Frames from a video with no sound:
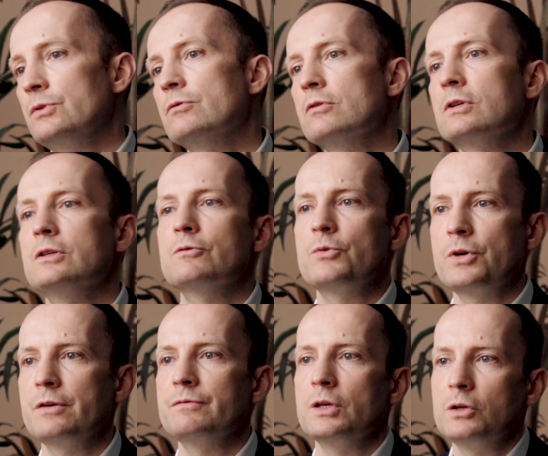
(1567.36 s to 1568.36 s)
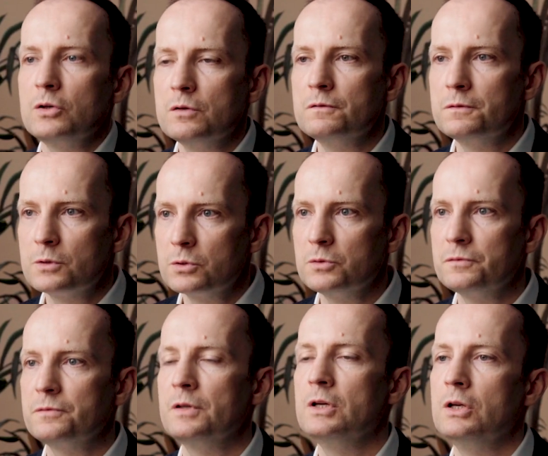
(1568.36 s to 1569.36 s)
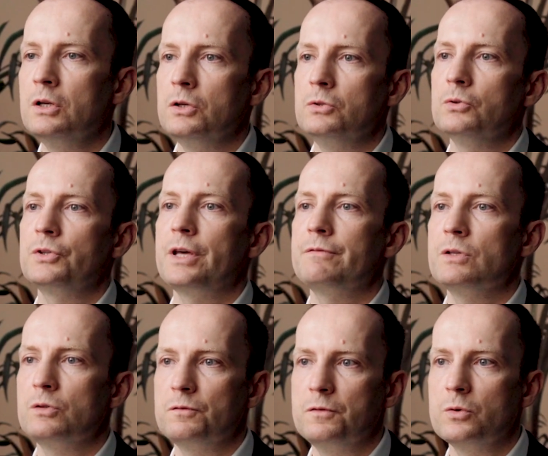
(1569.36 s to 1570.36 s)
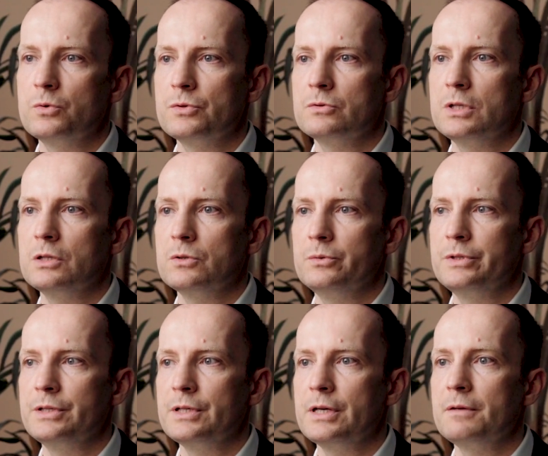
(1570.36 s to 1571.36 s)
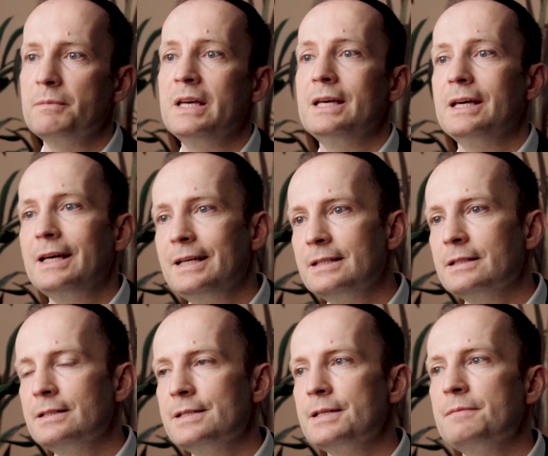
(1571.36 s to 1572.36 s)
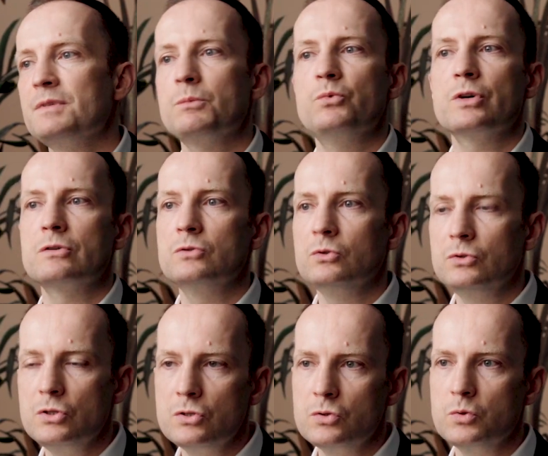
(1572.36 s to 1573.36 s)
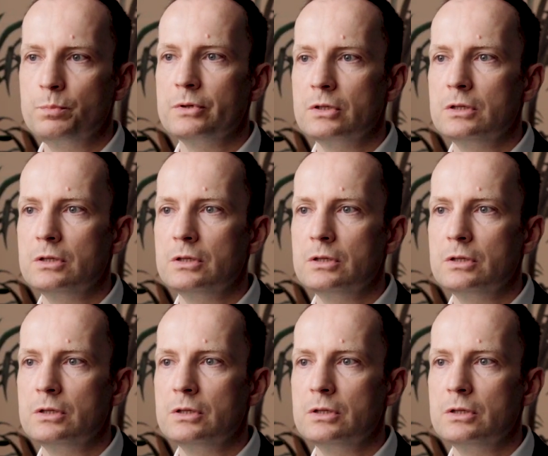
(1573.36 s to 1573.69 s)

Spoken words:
at Euroclear, you have the comfort of not having to focus on that all the time. And at the same time, we are not this super